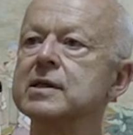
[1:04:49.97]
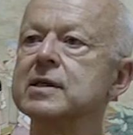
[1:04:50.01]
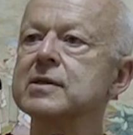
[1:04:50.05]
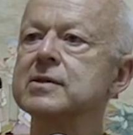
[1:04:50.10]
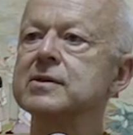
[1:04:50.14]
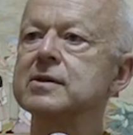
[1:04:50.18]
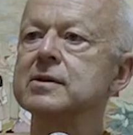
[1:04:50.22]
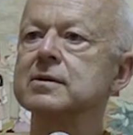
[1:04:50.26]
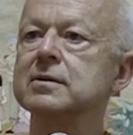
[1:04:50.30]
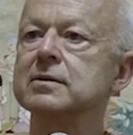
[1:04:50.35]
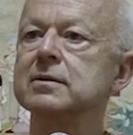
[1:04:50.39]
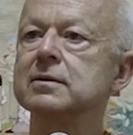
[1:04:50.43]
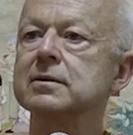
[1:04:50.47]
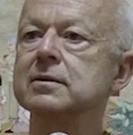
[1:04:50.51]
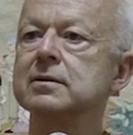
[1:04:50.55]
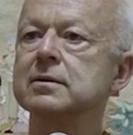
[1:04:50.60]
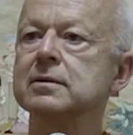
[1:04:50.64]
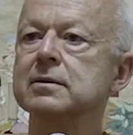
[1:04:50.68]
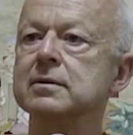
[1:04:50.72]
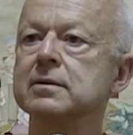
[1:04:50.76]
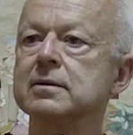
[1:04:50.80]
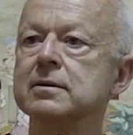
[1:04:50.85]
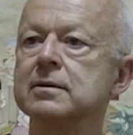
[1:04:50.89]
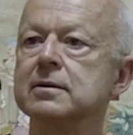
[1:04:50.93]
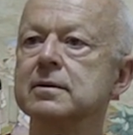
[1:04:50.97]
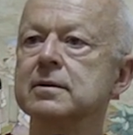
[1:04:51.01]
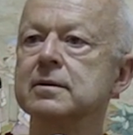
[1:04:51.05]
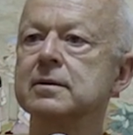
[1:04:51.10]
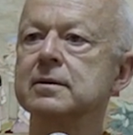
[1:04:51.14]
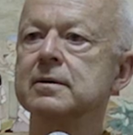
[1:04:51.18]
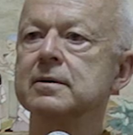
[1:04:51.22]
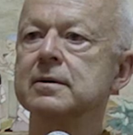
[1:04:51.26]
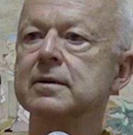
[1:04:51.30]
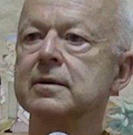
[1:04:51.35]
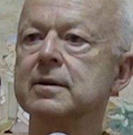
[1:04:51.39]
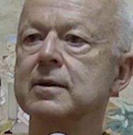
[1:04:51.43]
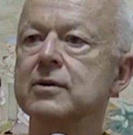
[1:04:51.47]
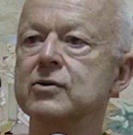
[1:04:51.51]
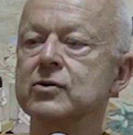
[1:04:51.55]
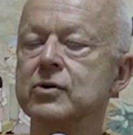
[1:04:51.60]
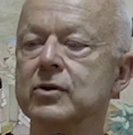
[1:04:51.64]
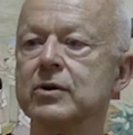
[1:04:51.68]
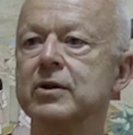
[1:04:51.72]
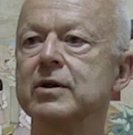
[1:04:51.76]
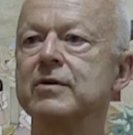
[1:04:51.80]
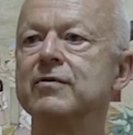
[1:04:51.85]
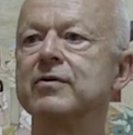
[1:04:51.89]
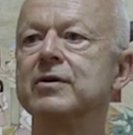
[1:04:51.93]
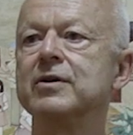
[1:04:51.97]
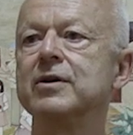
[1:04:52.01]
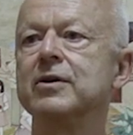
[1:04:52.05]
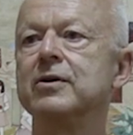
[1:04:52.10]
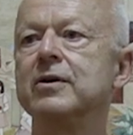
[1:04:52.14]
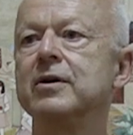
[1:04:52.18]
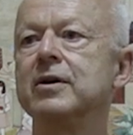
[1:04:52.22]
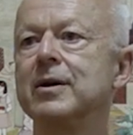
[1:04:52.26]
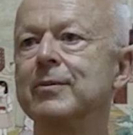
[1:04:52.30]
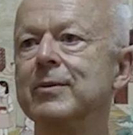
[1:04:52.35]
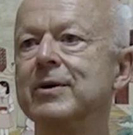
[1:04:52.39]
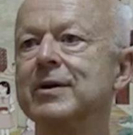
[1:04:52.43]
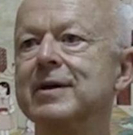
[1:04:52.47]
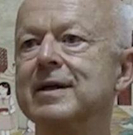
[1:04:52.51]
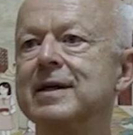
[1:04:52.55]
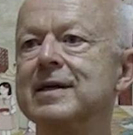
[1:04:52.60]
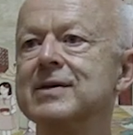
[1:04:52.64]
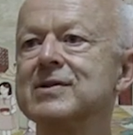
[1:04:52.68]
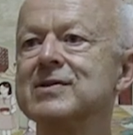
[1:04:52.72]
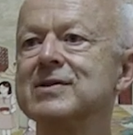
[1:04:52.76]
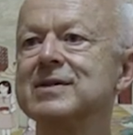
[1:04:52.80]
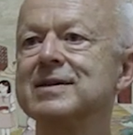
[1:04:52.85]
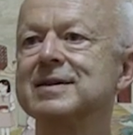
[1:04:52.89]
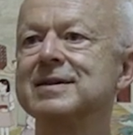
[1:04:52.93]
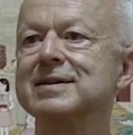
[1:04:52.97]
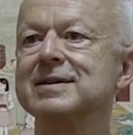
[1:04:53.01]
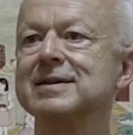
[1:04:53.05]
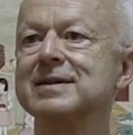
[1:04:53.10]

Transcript: is. So look for the good communities.